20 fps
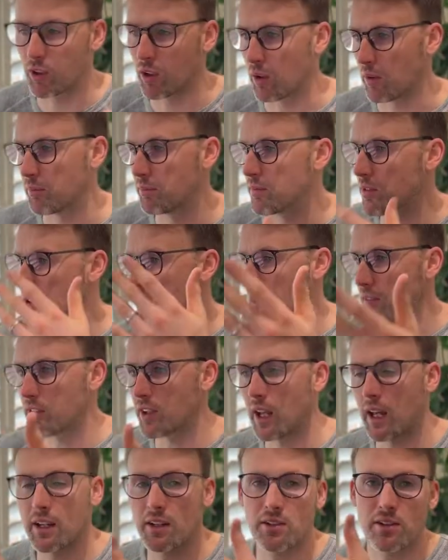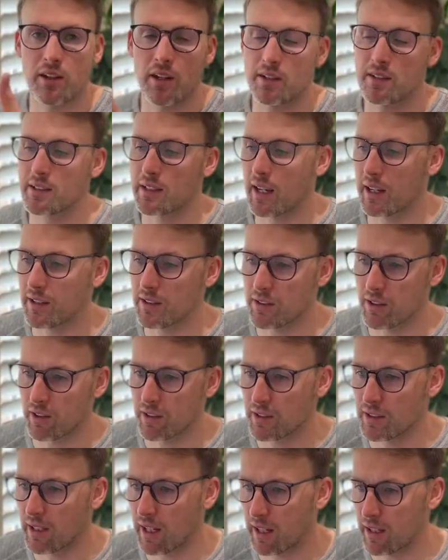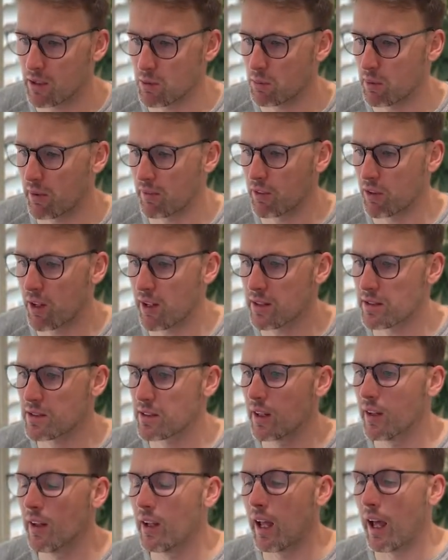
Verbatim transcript: you know, seven days, 30 days, 90 days, whatever it is.